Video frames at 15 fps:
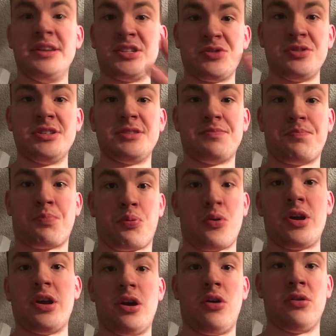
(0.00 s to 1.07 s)
this was
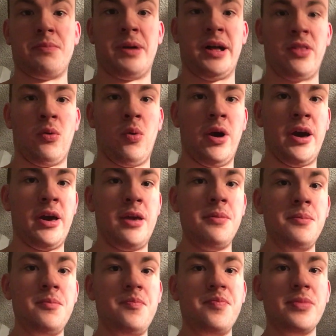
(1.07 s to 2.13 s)
pre-owned by the way,
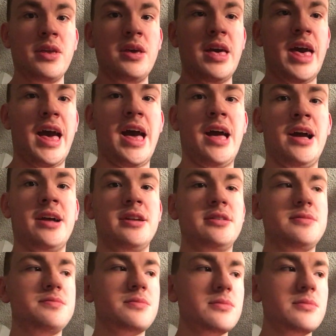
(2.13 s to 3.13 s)
and